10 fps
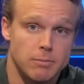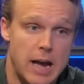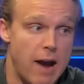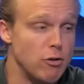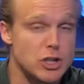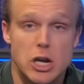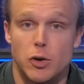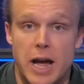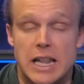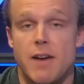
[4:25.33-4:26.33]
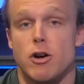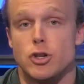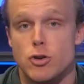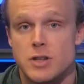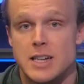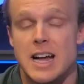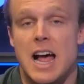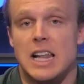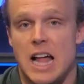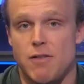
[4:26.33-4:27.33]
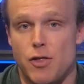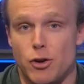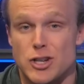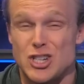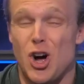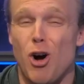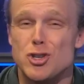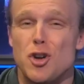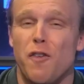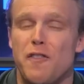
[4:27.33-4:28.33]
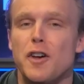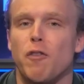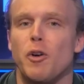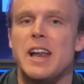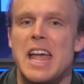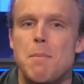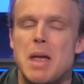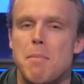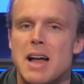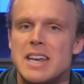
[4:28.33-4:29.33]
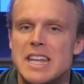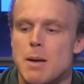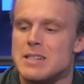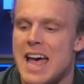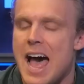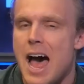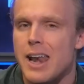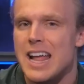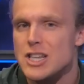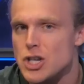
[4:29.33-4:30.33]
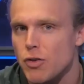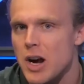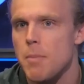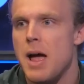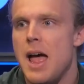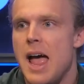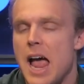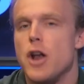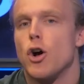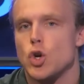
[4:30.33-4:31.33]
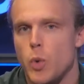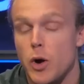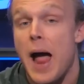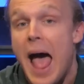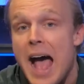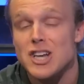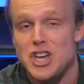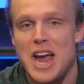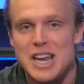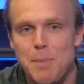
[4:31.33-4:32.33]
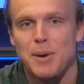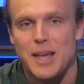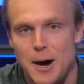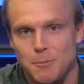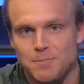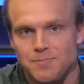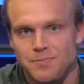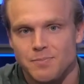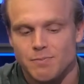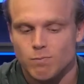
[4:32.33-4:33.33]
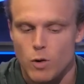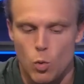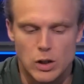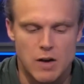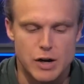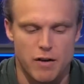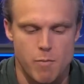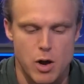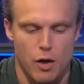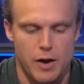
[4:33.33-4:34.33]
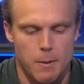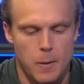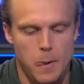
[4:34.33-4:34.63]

every single day, live on Tuesdays, live on Thursdays. Also, feel free to hit me in my DMs on Instagram and on Twitter at JD Pickell. We'd love to hear from you all there.